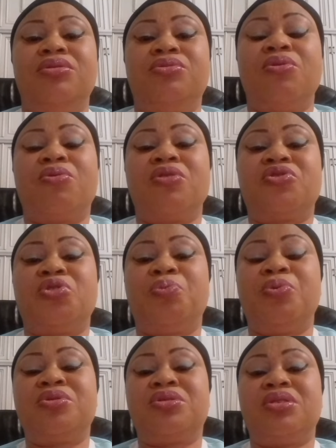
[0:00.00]
to
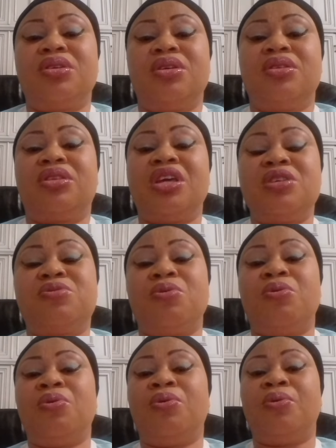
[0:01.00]
contribute things
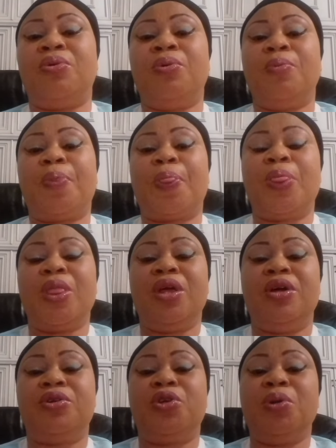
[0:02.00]
to
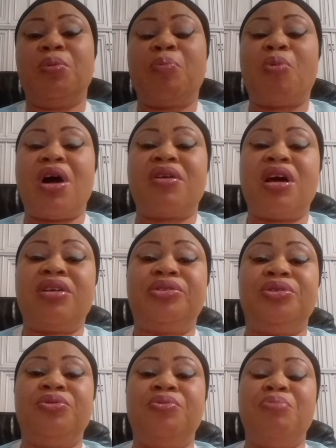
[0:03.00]
the people around
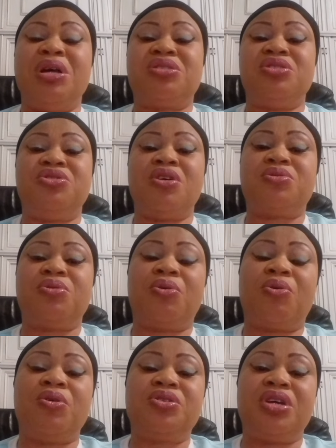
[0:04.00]
you, Mercy Jones
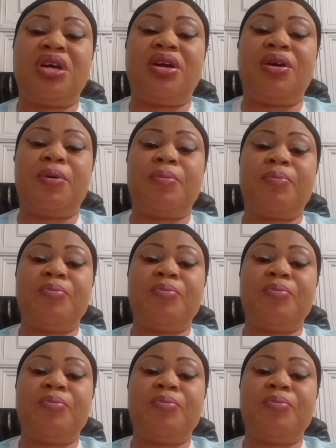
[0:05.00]
Yokoje,